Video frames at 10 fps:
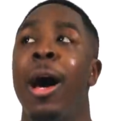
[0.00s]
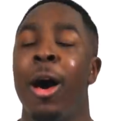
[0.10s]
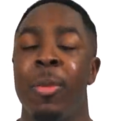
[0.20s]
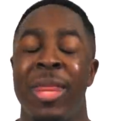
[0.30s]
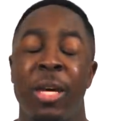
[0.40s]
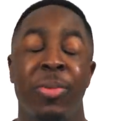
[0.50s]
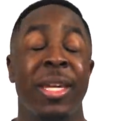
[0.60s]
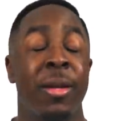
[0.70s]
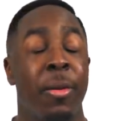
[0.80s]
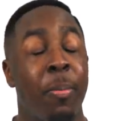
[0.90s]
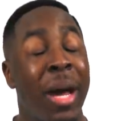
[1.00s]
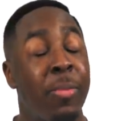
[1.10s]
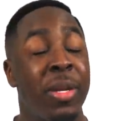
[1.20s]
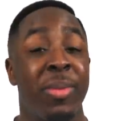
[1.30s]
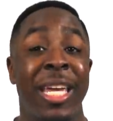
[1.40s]
Um, that be
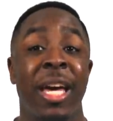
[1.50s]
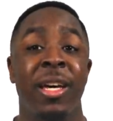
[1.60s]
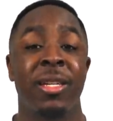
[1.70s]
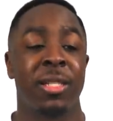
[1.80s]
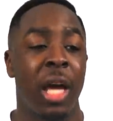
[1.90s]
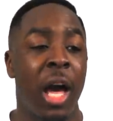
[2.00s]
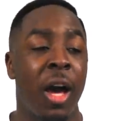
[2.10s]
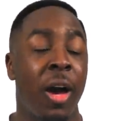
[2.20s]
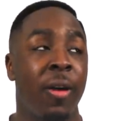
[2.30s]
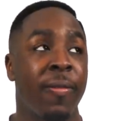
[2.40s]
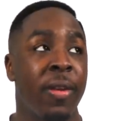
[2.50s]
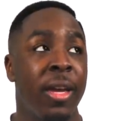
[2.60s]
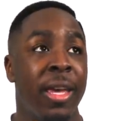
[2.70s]
might be because of